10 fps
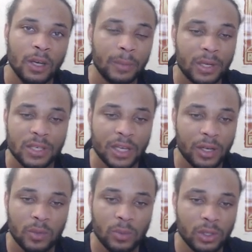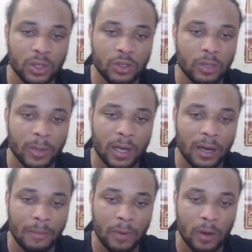Because they don't want you to
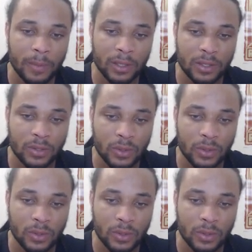become popular too